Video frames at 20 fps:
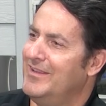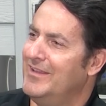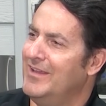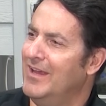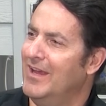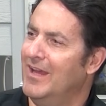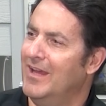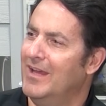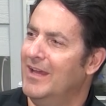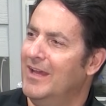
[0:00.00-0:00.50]

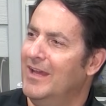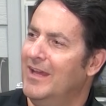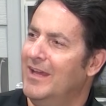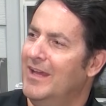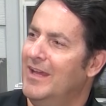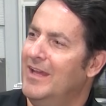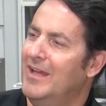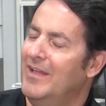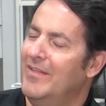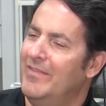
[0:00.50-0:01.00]
Yeah.
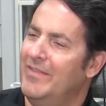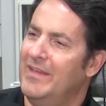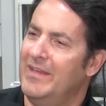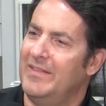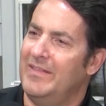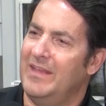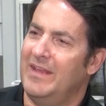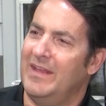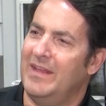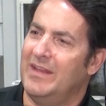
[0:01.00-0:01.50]
That,
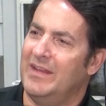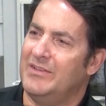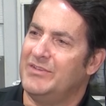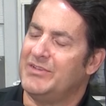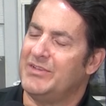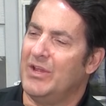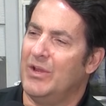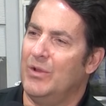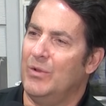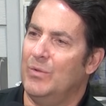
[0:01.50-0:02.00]
it,
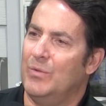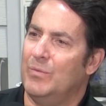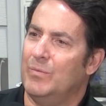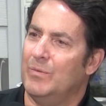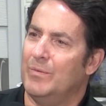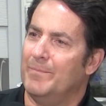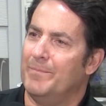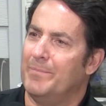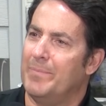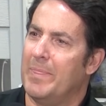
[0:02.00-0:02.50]
so
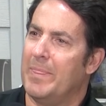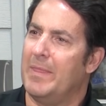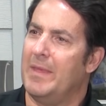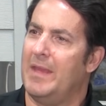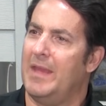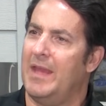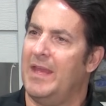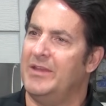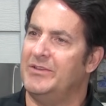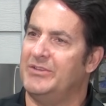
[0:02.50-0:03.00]

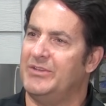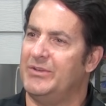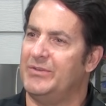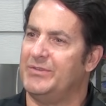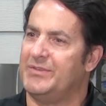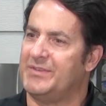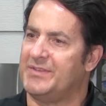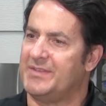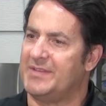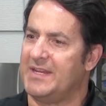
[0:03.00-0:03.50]
as you
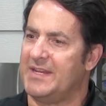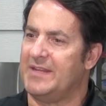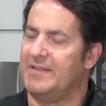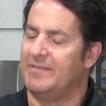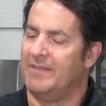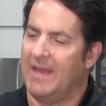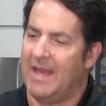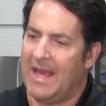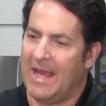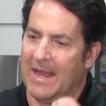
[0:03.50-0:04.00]
see
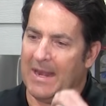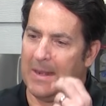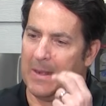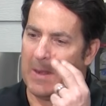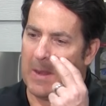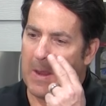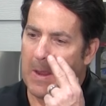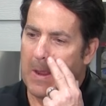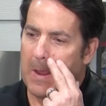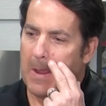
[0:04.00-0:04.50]
that,
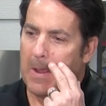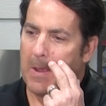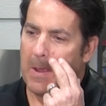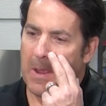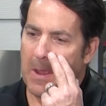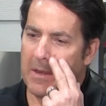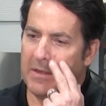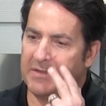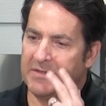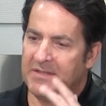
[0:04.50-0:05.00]

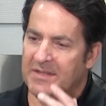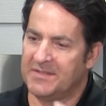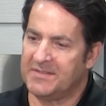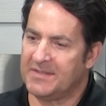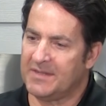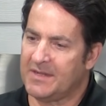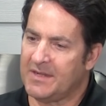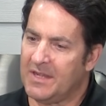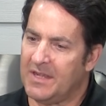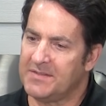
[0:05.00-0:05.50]
does
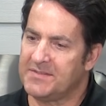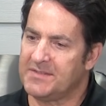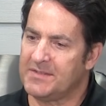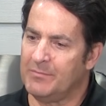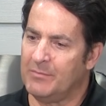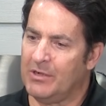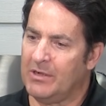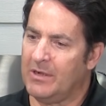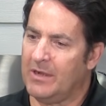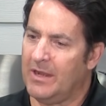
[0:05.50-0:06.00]
the
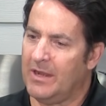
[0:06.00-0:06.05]
customer